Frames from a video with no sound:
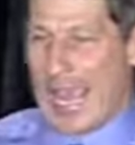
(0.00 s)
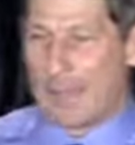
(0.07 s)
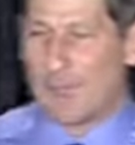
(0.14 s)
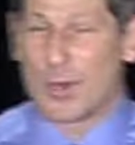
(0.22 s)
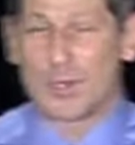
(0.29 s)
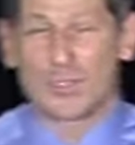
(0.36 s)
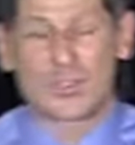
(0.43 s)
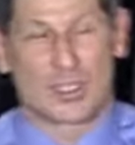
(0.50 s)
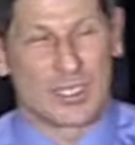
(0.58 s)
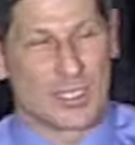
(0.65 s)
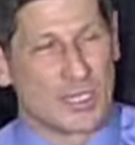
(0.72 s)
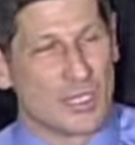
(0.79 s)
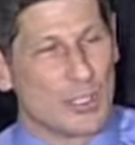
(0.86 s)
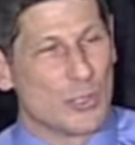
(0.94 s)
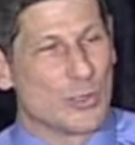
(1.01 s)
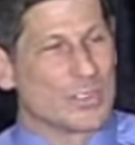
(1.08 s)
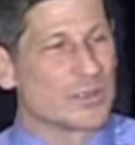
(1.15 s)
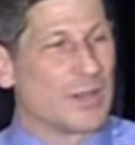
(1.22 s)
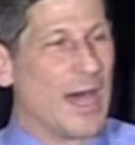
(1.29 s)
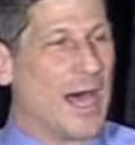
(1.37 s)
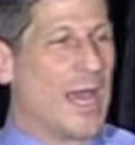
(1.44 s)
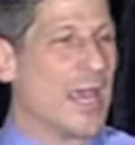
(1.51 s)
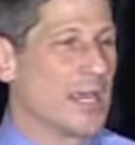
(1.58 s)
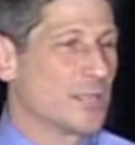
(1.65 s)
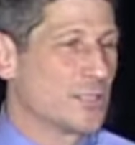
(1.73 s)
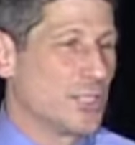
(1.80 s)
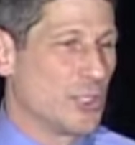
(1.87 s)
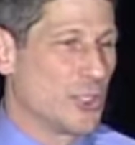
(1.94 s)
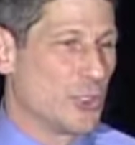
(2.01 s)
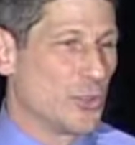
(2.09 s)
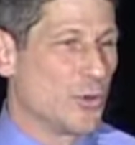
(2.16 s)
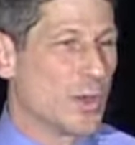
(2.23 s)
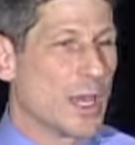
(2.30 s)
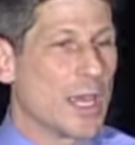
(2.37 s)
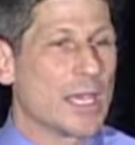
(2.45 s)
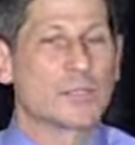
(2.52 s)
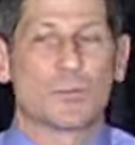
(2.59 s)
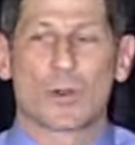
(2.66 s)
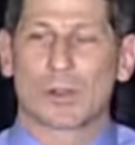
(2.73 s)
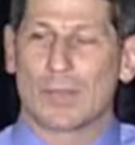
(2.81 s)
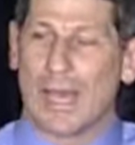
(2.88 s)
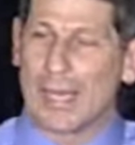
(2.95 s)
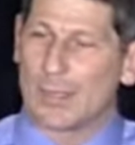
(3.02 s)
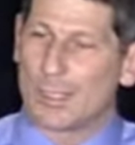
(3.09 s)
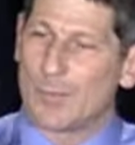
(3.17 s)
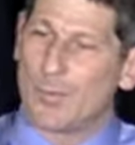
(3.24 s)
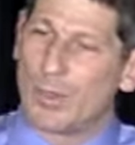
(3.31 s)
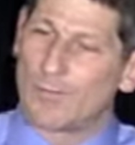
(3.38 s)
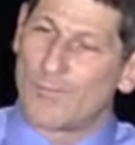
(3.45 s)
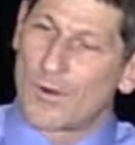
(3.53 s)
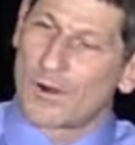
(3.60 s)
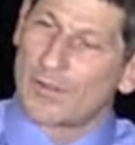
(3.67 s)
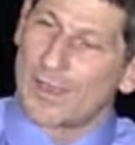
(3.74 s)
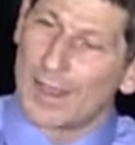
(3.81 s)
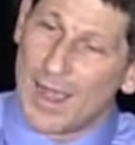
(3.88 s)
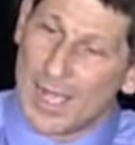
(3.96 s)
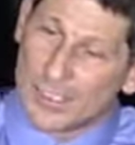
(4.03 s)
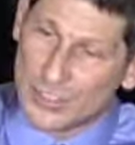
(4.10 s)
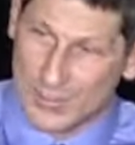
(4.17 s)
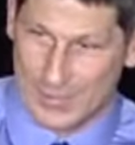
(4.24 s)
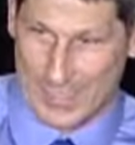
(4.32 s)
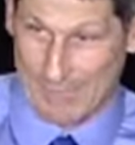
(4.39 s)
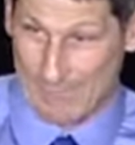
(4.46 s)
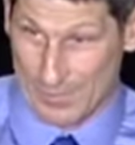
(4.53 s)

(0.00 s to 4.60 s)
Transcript: A person who is lying to you is more likely to put forth a conscious